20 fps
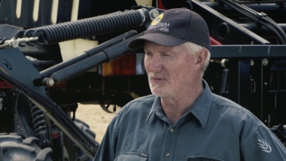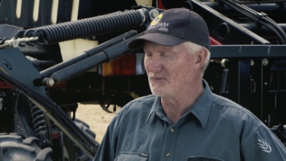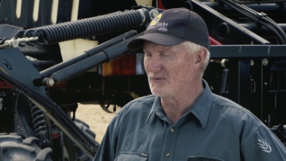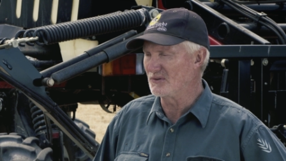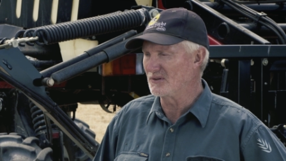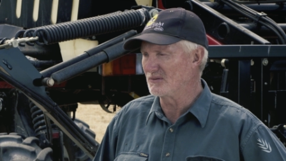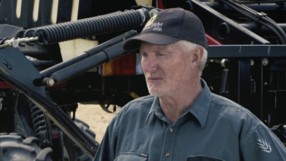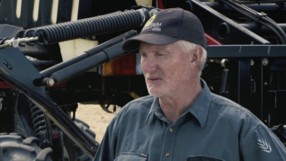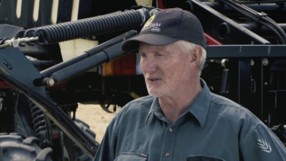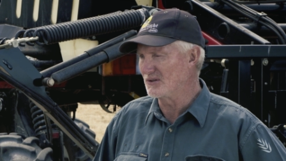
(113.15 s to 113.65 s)
if
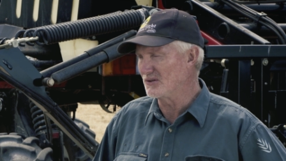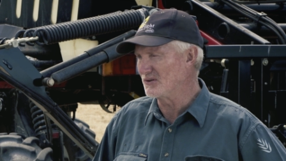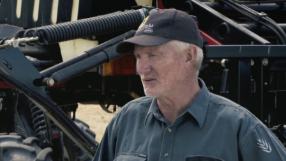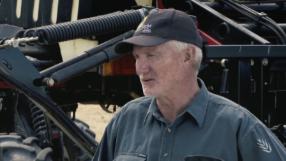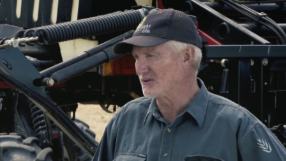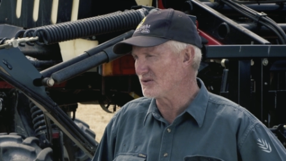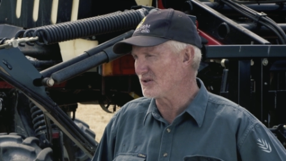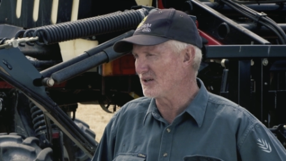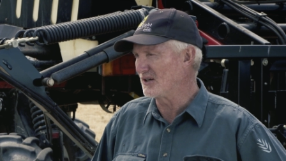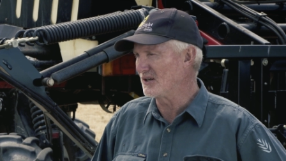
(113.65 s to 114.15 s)
the
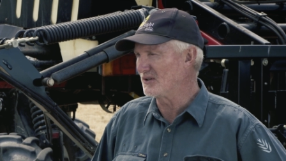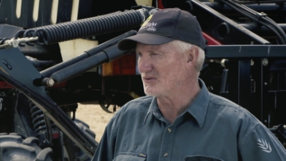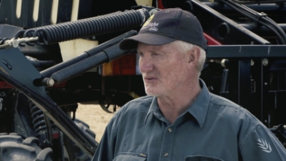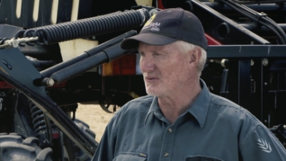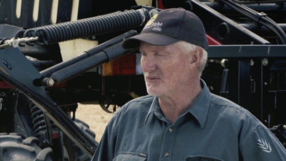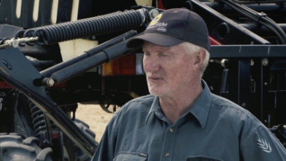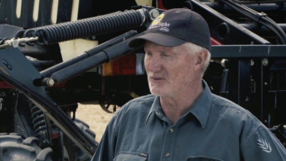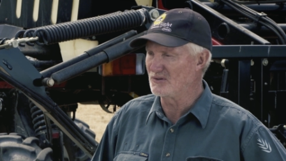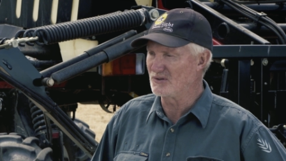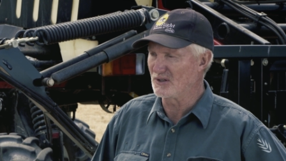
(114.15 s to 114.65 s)
conditions change
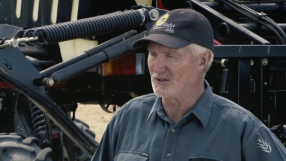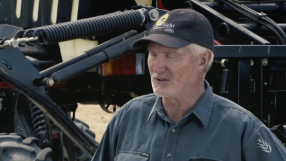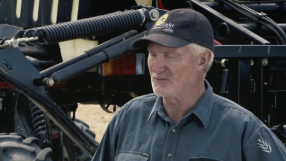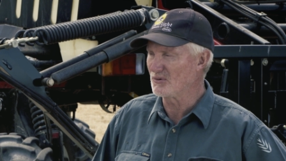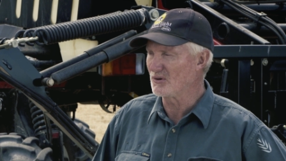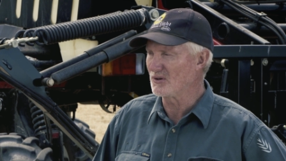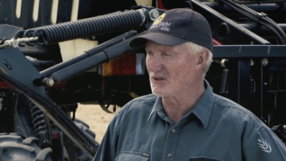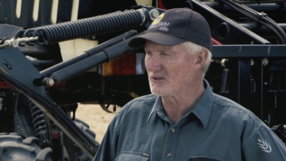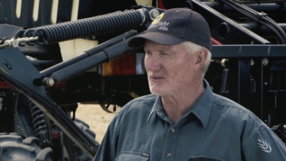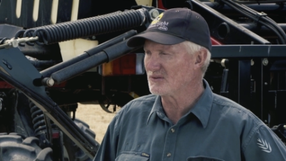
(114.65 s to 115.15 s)
or if you change
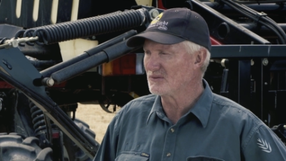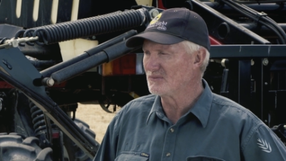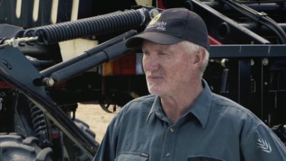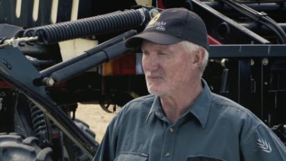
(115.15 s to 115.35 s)
products.